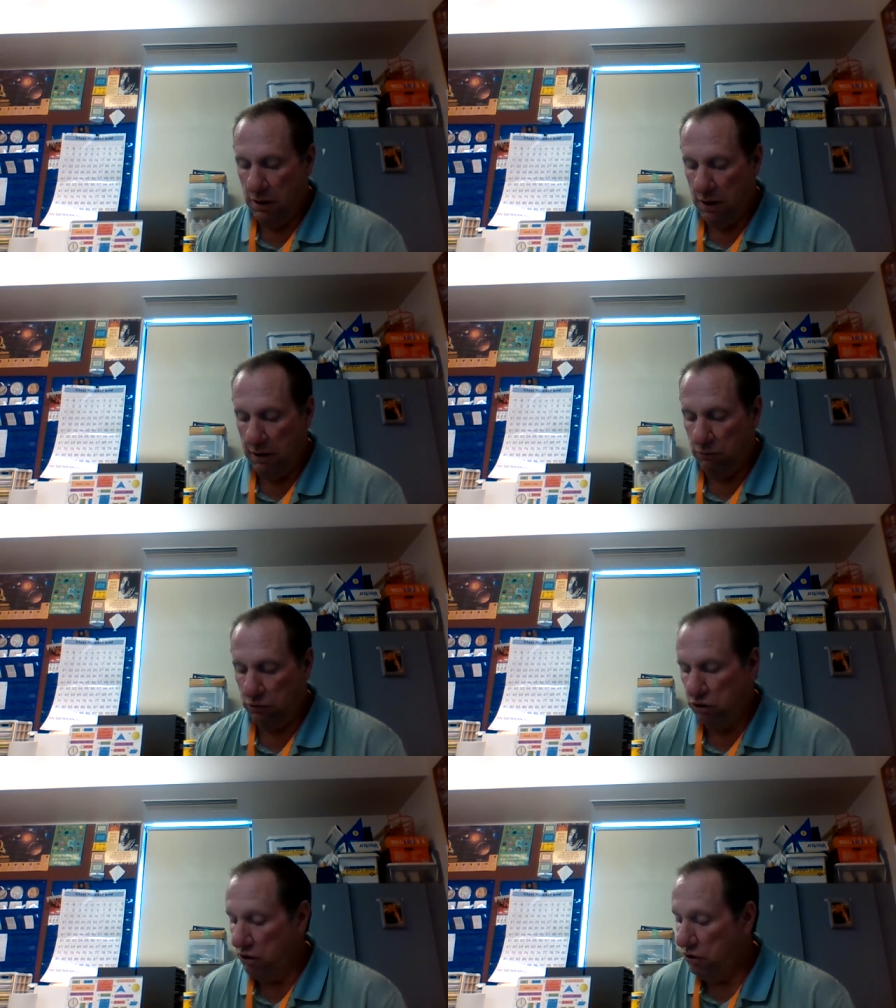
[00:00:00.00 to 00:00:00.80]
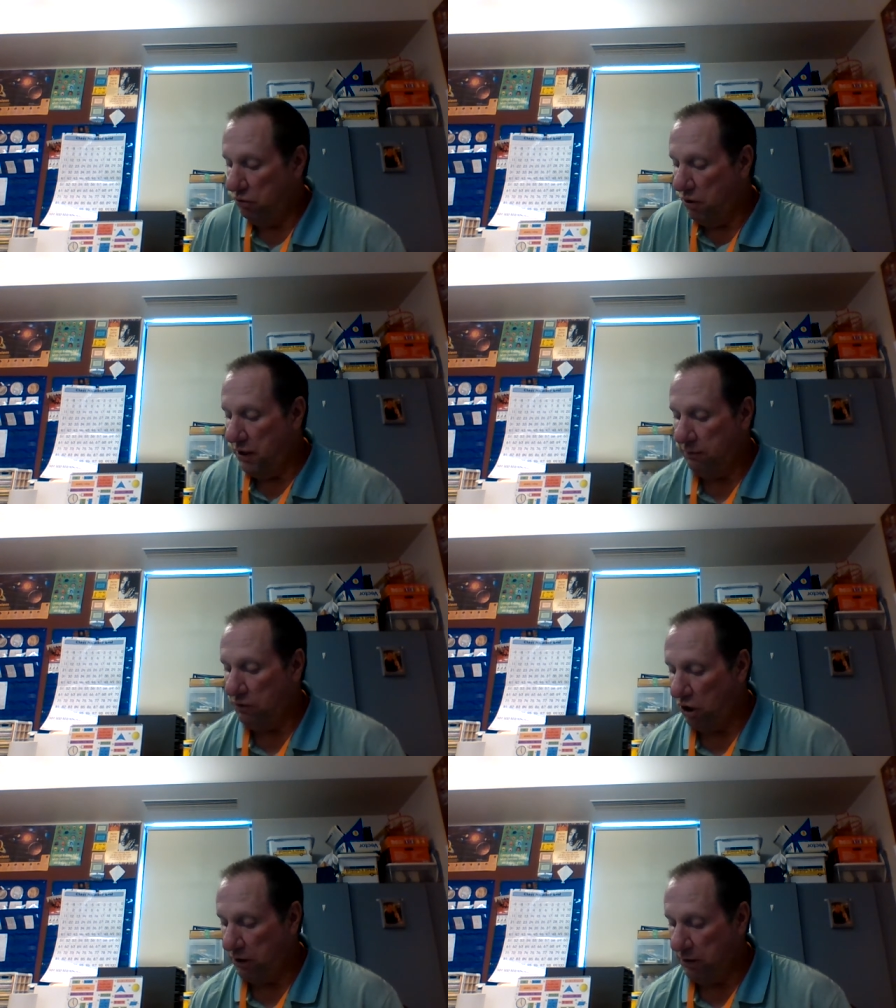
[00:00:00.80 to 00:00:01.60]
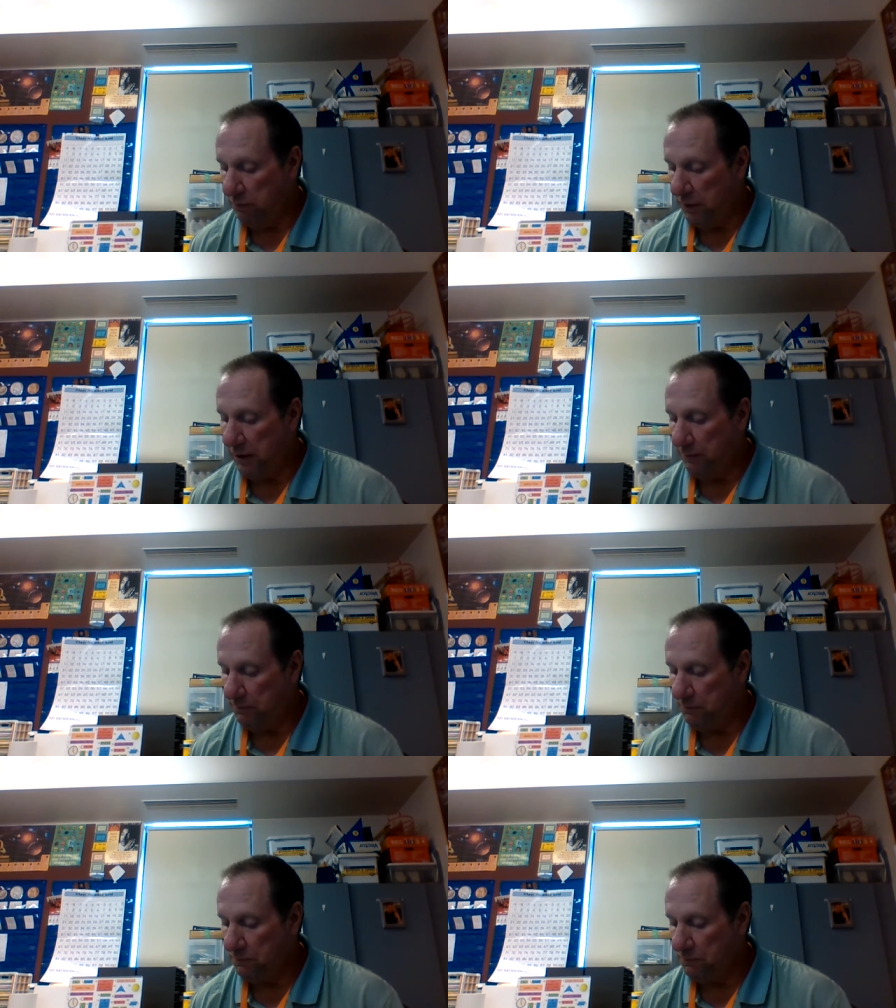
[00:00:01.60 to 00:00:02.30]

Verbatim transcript: I will show you what I'm talking about.